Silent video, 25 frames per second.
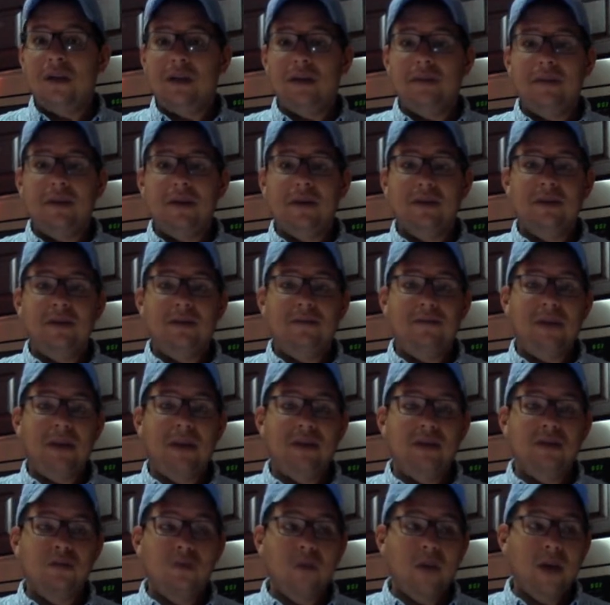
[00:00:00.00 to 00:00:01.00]
Email is the
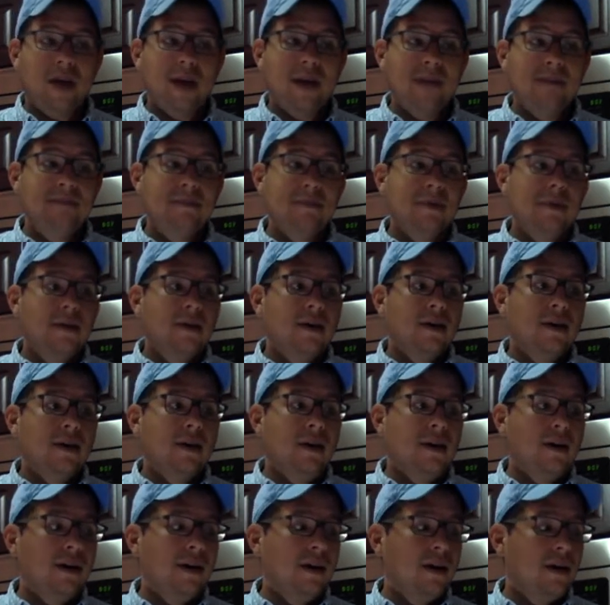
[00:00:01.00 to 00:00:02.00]
best way.
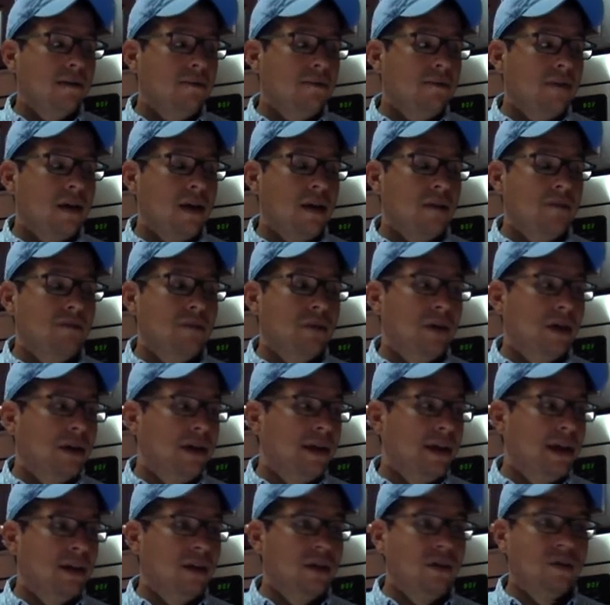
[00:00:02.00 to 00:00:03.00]
But
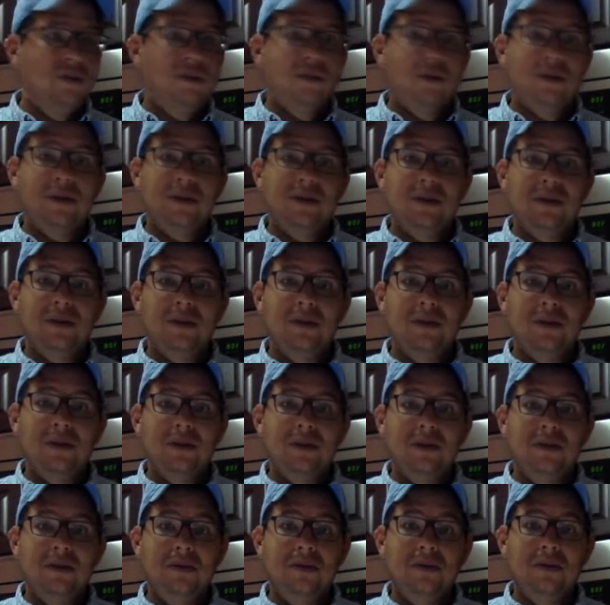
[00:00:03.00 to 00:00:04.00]
I look forward to seeing what
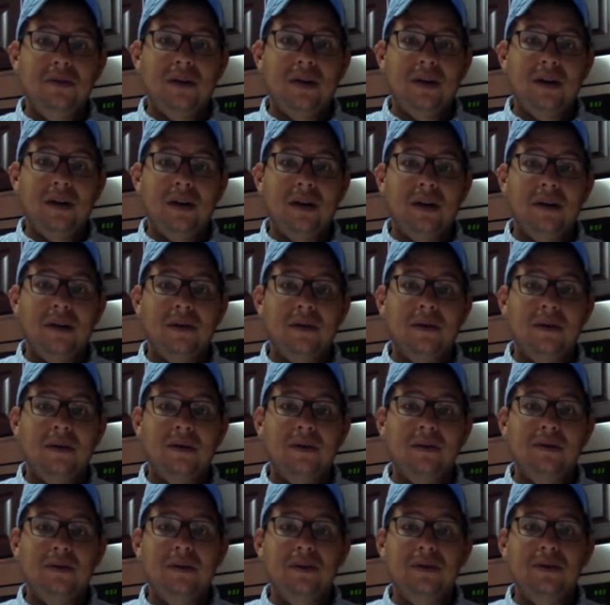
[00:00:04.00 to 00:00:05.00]
you
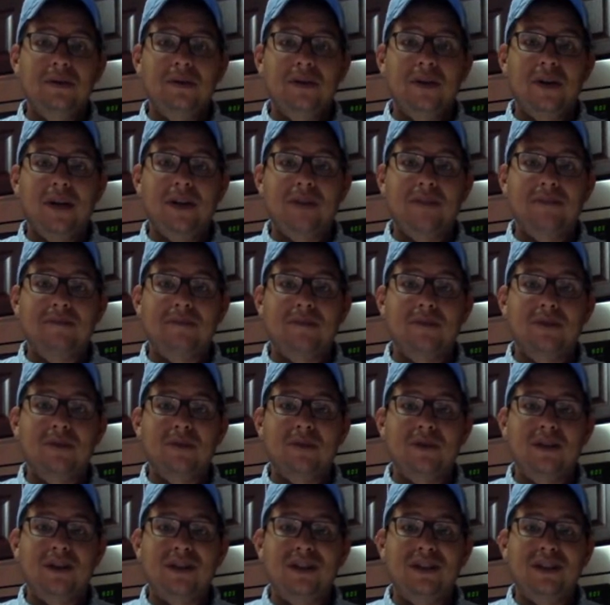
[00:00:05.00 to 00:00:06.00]
turn in. So we'll
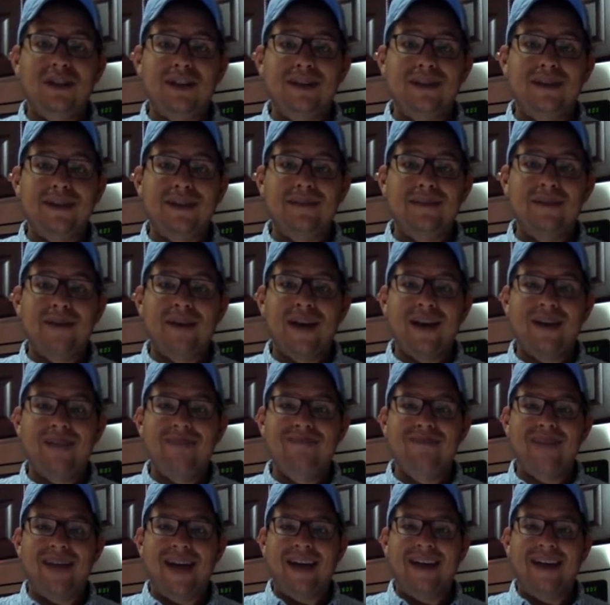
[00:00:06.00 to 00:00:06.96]
talk to you next time, okay? Bye.